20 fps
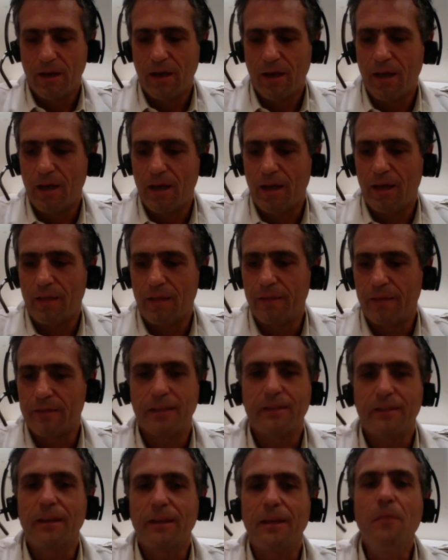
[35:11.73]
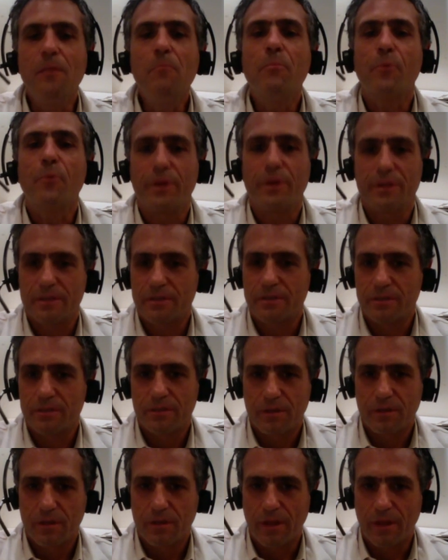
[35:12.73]
And there's certain
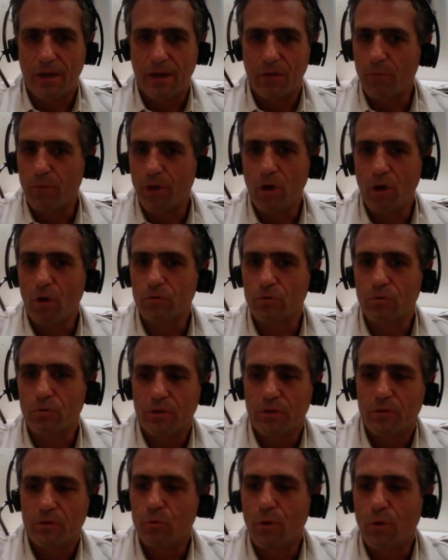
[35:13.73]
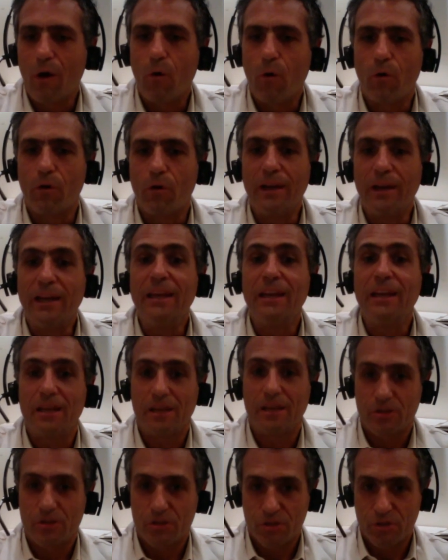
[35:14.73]
imprints that belong to our
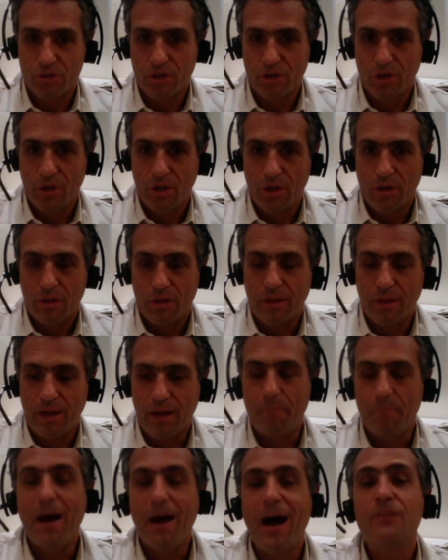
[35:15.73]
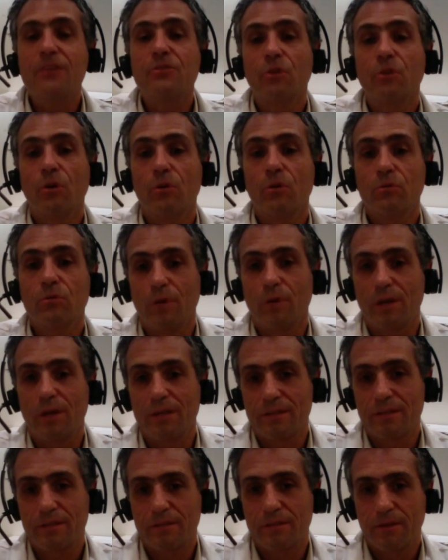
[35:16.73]
lineage that are passed on to
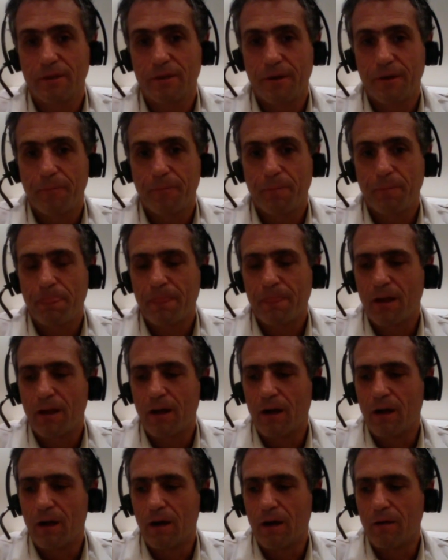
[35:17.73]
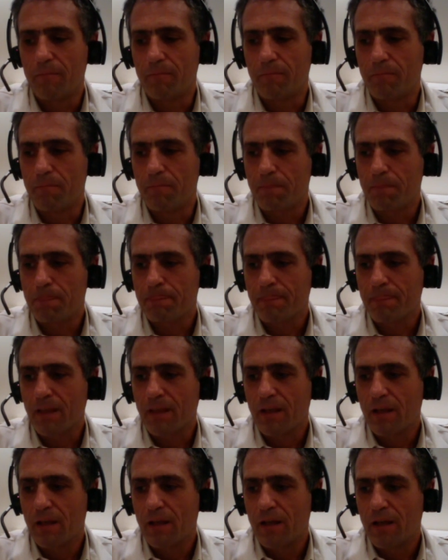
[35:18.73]
us. um,
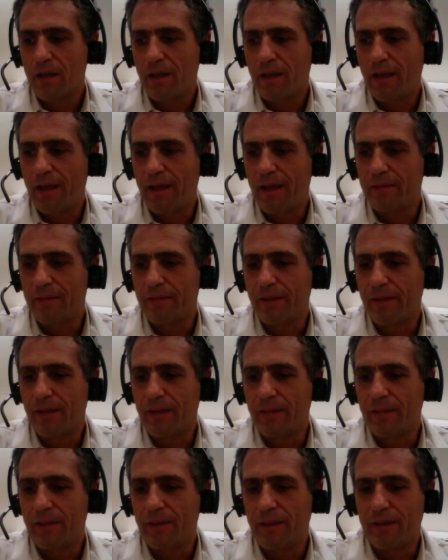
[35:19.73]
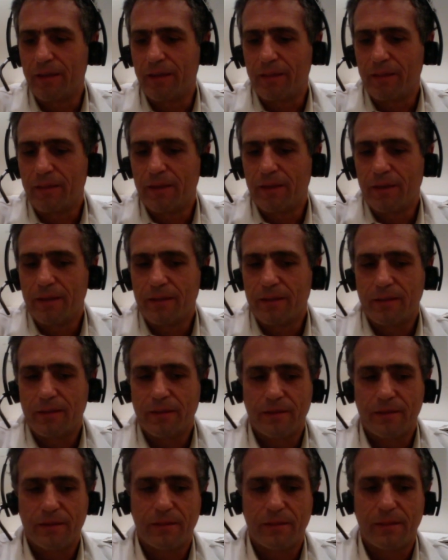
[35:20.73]
and
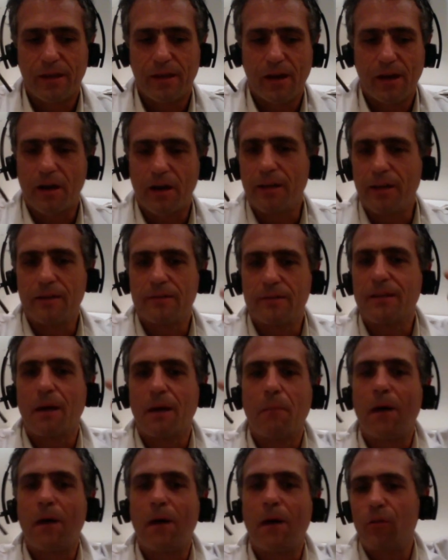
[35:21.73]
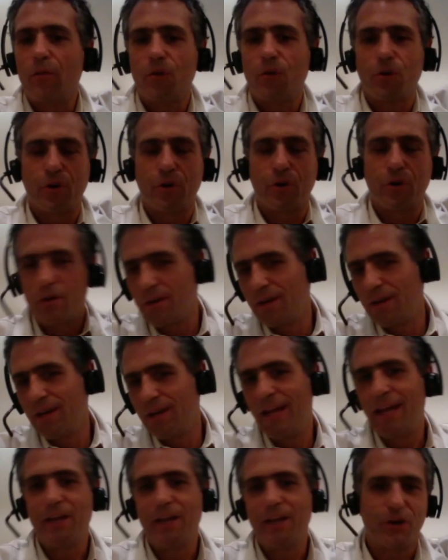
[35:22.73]
they are in some other
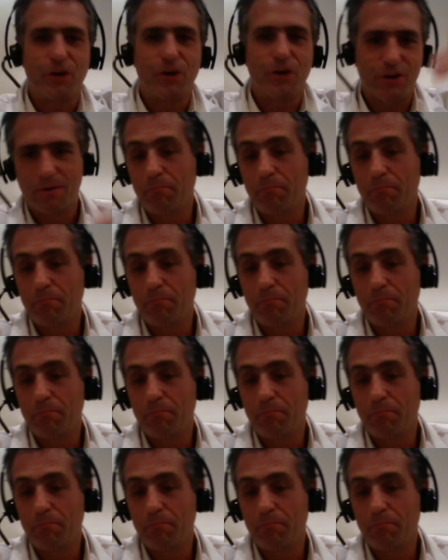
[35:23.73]
layer.